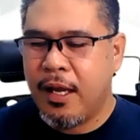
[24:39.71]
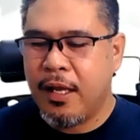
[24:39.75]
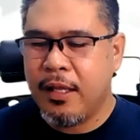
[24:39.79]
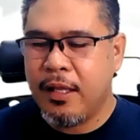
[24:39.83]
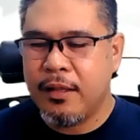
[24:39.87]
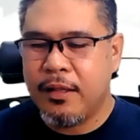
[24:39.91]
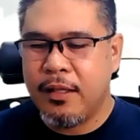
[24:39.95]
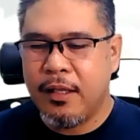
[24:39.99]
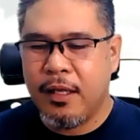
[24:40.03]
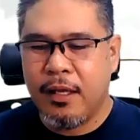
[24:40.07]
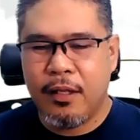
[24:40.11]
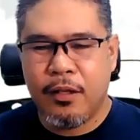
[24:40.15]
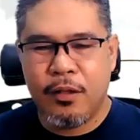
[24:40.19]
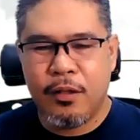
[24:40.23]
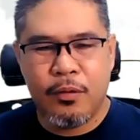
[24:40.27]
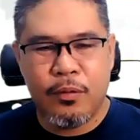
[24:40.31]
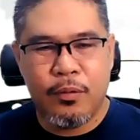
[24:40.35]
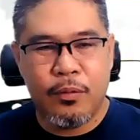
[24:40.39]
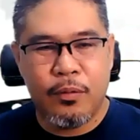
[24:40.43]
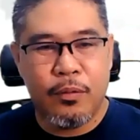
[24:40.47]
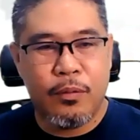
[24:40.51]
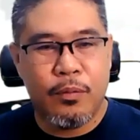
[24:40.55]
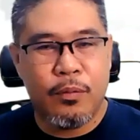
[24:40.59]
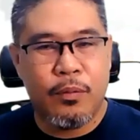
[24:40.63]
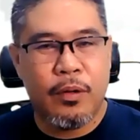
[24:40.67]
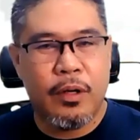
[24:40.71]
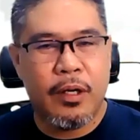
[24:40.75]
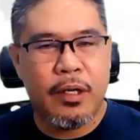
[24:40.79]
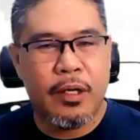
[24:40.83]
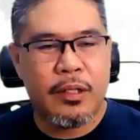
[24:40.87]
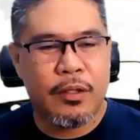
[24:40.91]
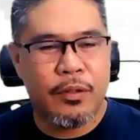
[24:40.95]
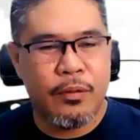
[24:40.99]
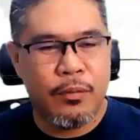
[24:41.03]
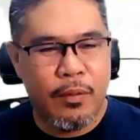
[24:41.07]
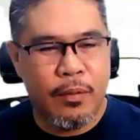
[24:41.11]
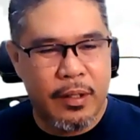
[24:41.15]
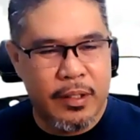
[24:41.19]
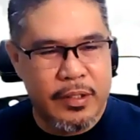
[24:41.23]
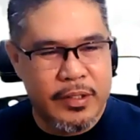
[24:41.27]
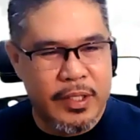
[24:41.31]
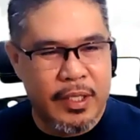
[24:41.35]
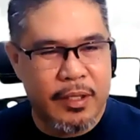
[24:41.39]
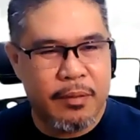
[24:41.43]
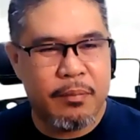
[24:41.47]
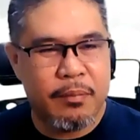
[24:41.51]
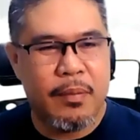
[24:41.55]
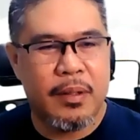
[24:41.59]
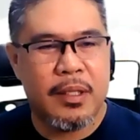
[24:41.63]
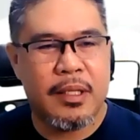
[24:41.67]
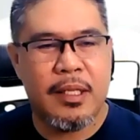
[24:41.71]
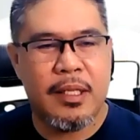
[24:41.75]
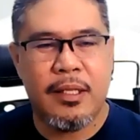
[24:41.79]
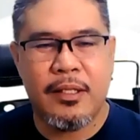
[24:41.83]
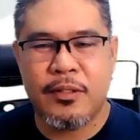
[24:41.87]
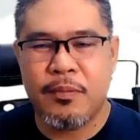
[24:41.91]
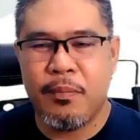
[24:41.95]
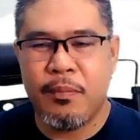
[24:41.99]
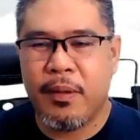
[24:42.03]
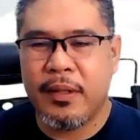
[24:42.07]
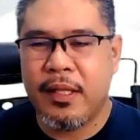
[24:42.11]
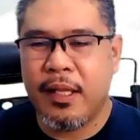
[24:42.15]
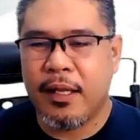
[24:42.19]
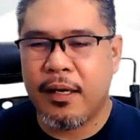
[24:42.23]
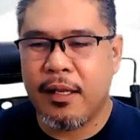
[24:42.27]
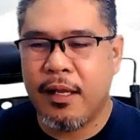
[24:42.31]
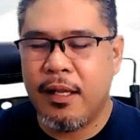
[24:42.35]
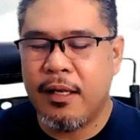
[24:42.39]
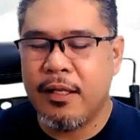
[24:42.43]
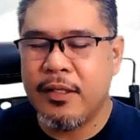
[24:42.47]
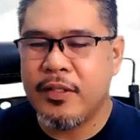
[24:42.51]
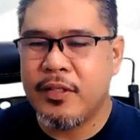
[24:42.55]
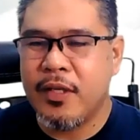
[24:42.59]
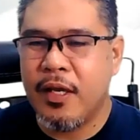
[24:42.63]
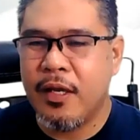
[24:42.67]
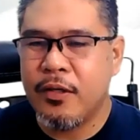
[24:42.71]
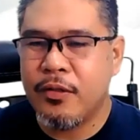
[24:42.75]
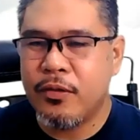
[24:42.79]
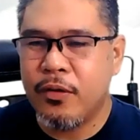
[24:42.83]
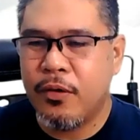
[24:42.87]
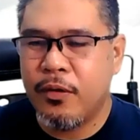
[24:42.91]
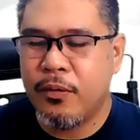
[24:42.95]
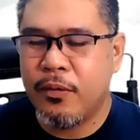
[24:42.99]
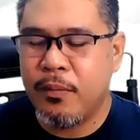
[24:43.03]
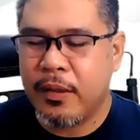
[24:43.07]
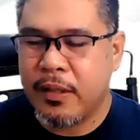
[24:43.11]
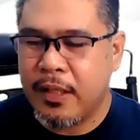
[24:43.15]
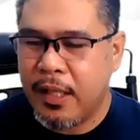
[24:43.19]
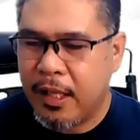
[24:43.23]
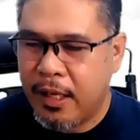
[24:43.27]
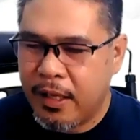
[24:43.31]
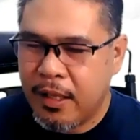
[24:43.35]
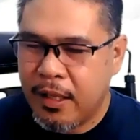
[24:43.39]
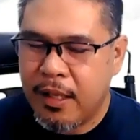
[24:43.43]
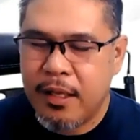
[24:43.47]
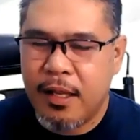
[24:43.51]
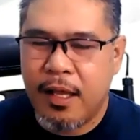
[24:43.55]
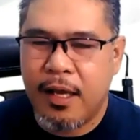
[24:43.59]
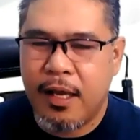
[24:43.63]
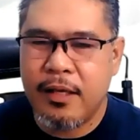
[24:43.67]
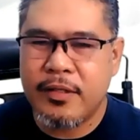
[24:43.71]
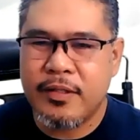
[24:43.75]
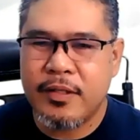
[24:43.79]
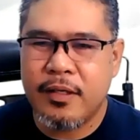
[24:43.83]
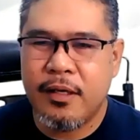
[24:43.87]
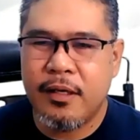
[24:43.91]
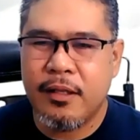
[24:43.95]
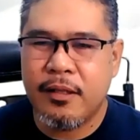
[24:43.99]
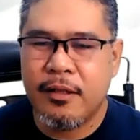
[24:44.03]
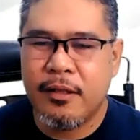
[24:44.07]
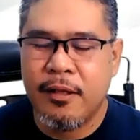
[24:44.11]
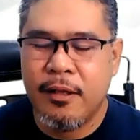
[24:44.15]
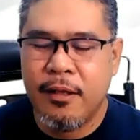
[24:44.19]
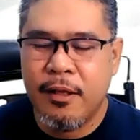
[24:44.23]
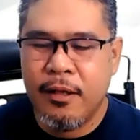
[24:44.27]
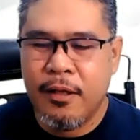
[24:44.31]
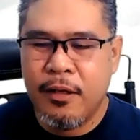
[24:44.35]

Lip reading: and then work towards its materialization, materialize it,